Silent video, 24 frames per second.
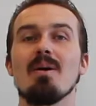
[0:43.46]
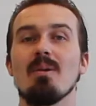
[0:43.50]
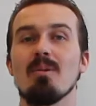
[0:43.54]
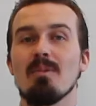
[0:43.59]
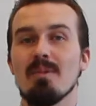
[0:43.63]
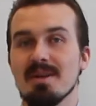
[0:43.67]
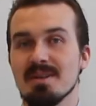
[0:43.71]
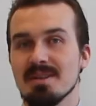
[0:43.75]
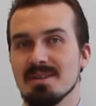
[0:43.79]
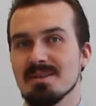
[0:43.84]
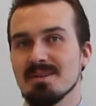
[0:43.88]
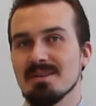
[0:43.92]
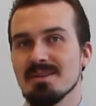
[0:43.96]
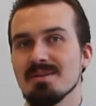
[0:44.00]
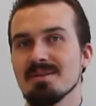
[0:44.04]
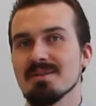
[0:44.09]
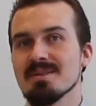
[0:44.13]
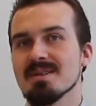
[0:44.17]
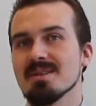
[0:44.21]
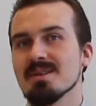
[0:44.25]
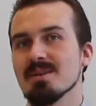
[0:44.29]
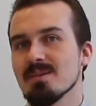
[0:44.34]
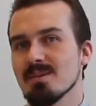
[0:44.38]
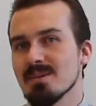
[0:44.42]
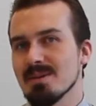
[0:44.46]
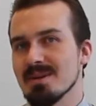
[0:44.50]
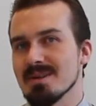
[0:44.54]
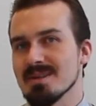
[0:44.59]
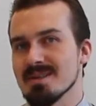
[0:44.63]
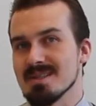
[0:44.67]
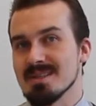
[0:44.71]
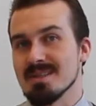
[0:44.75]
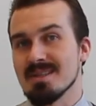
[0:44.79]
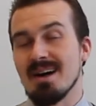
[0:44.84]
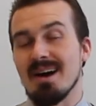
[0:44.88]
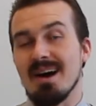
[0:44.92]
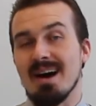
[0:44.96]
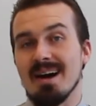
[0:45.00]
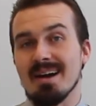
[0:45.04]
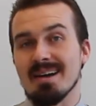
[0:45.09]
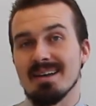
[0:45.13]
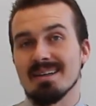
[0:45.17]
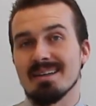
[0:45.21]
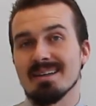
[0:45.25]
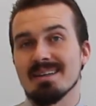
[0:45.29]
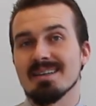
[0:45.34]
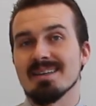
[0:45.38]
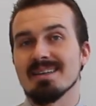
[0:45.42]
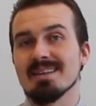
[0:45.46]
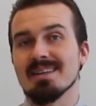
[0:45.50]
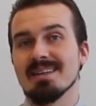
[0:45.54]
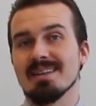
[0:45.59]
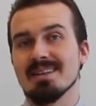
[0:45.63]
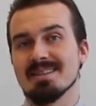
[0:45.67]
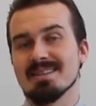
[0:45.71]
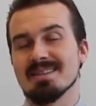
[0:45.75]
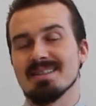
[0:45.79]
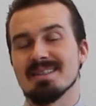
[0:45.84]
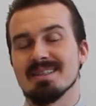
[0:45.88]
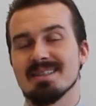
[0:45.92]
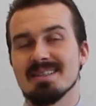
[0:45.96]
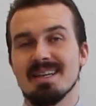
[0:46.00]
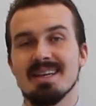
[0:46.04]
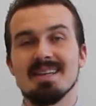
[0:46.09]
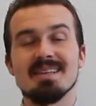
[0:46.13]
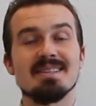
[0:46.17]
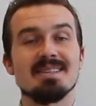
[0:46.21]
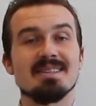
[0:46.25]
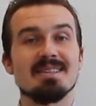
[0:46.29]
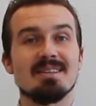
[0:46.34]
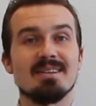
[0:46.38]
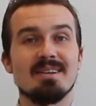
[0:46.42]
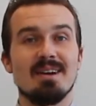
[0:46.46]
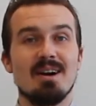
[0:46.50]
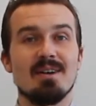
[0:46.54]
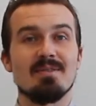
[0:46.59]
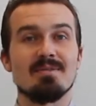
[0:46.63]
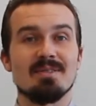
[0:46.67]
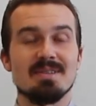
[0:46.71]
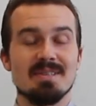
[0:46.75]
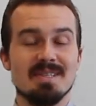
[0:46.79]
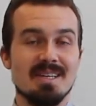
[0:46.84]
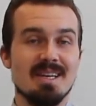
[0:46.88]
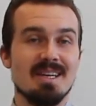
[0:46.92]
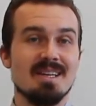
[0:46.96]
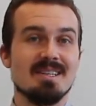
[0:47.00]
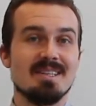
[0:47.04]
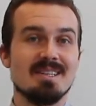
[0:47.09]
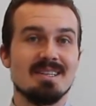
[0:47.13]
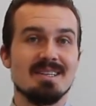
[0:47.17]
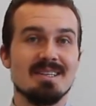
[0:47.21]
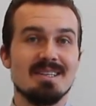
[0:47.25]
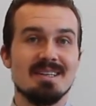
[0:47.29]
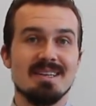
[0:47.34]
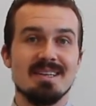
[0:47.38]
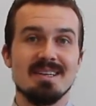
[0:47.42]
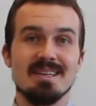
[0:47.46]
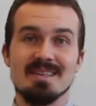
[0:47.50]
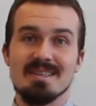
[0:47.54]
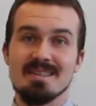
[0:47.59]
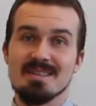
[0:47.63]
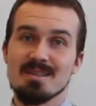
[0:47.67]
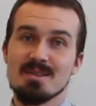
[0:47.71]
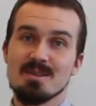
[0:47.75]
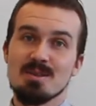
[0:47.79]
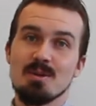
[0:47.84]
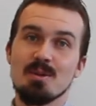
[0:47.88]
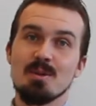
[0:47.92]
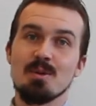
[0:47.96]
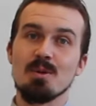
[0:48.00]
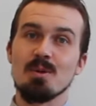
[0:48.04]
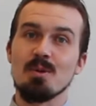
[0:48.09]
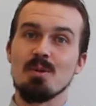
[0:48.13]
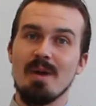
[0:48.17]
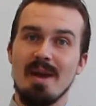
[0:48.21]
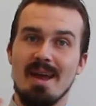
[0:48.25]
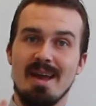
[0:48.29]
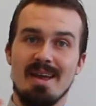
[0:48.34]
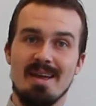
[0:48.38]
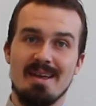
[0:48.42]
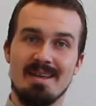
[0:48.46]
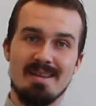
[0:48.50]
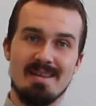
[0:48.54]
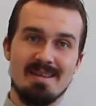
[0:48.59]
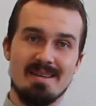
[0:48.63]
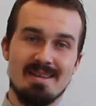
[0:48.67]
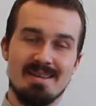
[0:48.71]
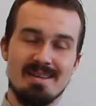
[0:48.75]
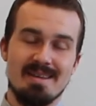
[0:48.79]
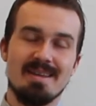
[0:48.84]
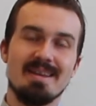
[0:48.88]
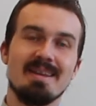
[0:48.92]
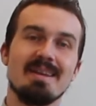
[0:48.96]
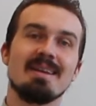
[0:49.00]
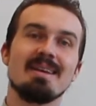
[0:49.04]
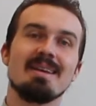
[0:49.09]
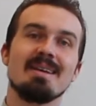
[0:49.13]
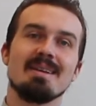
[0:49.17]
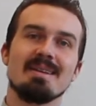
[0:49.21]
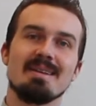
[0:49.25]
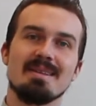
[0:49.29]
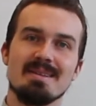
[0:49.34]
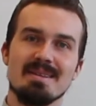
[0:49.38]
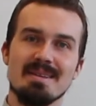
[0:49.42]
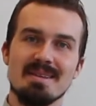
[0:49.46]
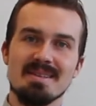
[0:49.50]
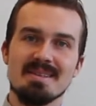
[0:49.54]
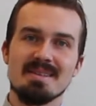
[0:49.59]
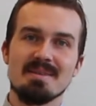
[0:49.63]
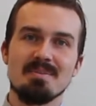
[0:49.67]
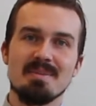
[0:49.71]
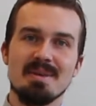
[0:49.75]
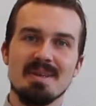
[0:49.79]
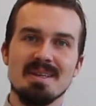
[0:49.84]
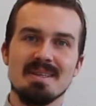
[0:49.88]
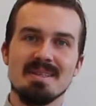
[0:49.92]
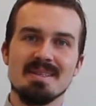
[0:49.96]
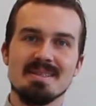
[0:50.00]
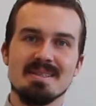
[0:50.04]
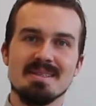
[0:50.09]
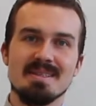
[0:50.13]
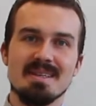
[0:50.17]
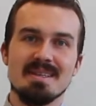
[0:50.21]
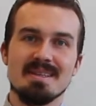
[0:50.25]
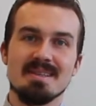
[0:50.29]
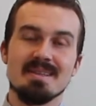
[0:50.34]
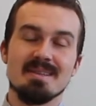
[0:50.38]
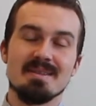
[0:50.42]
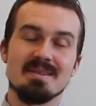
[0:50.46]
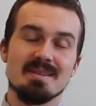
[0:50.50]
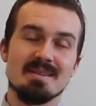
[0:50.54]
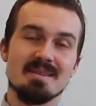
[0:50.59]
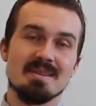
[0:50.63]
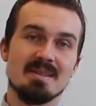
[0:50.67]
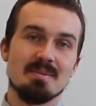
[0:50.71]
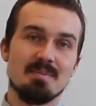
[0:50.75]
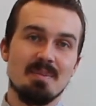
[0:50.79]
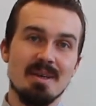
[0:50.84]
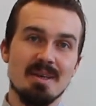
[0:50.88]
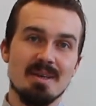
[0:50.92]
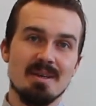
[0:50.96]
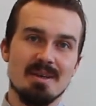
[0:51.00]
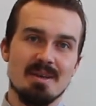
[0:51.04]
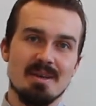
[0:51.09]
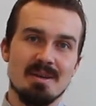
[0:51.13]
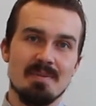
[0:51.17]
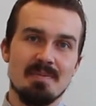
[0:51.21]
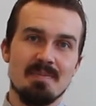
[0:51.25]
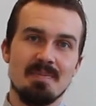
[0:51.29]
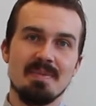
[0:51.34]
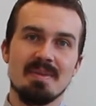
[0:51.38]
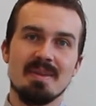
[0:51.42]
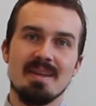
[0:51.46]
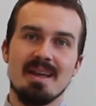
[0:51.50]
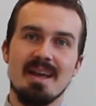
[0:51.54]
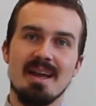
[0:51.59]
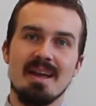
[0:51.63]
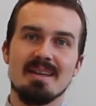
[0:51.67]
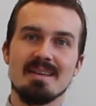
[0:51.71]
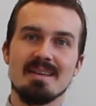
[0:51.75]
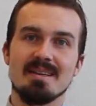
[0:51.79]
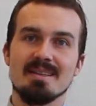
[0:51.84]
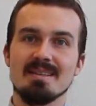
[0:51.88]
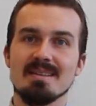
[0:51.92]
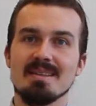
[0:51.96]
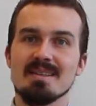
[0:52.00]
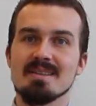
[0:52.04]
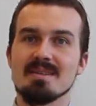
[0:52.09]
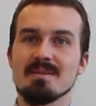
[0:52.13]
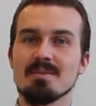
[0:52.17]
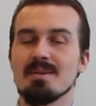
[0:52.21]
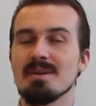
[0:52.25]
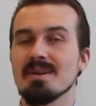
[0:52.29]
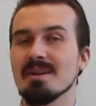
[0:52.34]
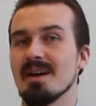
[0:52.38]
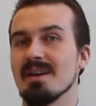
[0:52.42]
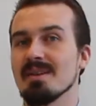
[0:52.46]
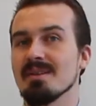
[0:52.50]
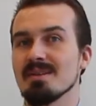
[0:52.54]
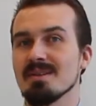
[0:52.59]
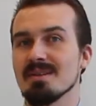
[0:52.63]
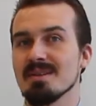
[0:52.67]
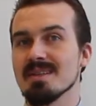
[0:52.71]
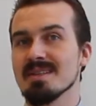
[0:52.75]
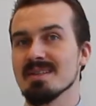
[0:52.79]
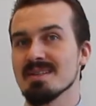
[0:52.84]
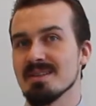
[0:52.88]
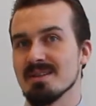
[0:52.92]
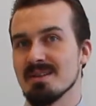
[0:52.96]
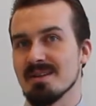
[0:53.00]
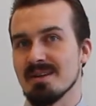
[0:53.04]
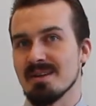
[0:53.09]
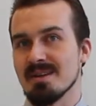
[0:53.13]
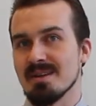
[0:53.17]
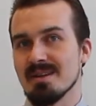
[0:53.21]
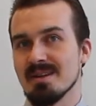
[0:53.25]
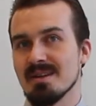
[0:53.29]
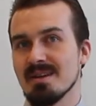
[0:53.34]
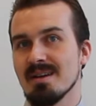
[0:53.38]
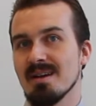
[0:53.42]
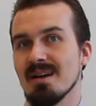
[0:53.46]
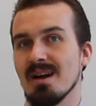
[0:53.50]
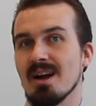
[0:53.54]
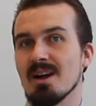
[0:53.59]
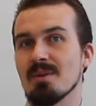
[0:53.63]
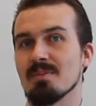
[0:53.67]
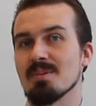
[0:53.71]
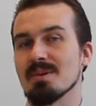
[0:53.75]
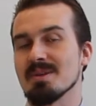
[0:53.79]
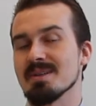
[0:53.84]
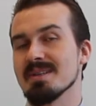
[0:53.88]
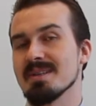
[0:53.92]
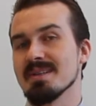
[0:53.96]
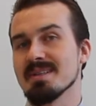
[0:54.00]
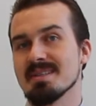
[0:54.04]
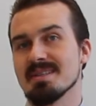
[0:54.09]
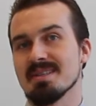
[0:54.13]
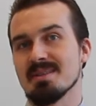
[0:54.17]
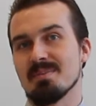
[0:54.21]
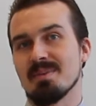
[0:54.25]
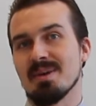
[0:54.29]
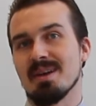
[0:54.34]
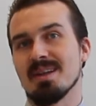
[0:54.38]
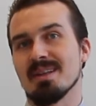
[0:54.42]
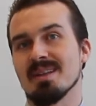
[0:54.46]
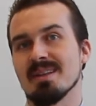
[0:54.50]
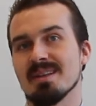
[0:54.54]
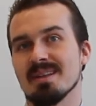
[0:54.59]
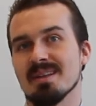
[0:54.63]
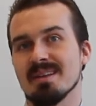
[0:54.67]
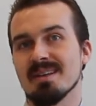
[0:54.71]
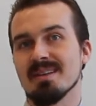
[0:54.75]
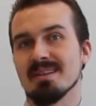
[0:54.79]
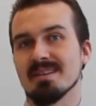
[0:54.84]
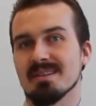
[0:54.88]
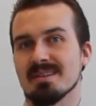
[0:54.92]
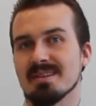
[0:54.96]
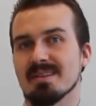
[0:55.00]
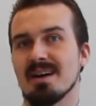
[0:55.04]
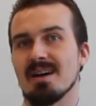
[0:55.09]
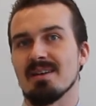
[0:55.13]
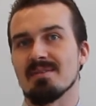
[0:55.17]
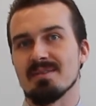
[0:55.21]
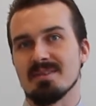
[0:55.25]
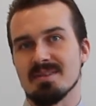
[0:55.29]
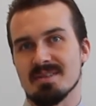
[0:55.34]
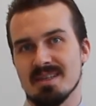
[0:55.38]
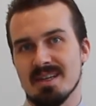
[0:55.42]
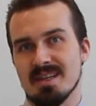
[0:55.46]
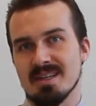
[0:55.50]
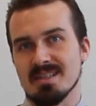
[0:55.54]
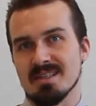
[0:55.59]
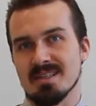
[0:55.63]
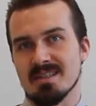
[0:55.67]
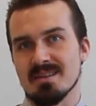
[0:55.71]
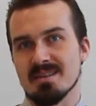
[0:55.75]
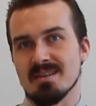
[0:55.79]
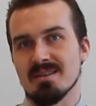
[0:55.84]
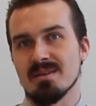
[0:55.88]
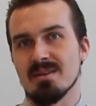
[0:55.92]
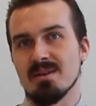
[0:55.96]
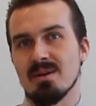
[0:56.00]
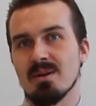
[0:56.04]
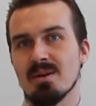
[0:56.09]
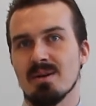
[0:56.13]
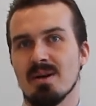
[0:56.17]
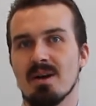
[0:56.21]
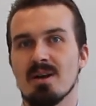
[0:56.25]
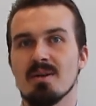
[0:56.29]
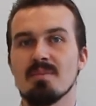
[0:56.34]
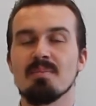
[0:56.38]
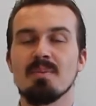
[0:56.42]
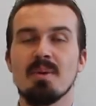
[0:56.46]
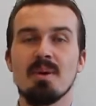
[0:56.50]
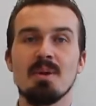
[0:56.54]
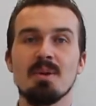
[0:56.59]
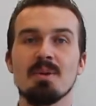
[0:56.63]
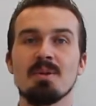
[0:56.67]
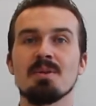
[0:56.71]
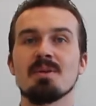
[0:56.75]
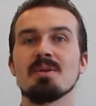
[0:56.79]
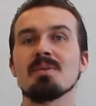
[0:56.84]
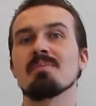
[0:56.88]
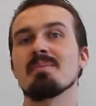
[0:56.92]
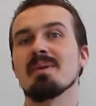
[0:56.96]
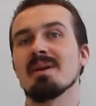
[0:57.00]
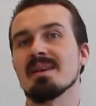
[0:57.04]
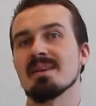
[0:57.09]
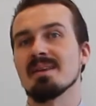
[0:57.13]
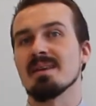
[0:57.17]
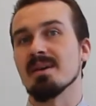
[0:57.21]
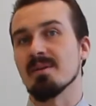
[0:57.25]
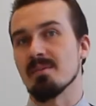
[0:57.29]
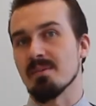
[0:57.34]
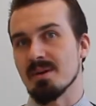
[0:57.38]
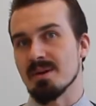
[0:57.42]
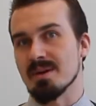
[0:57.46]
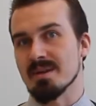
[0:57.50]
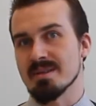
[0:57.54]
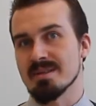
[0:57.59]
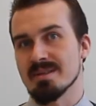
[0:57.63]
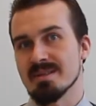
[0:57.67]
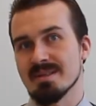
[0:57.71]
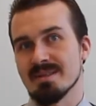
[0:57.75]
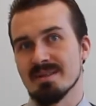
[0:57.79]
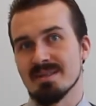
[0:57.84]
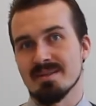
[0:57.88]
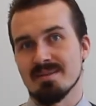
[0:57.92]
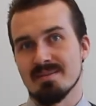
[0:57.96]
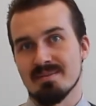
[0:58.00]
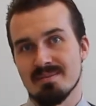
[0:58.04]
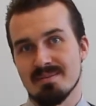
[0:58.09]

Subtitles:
When you use the word talk, it suggests the conversation is two-way. This means that the speaker and at least one other listener are participating in the conversation, or are both making words.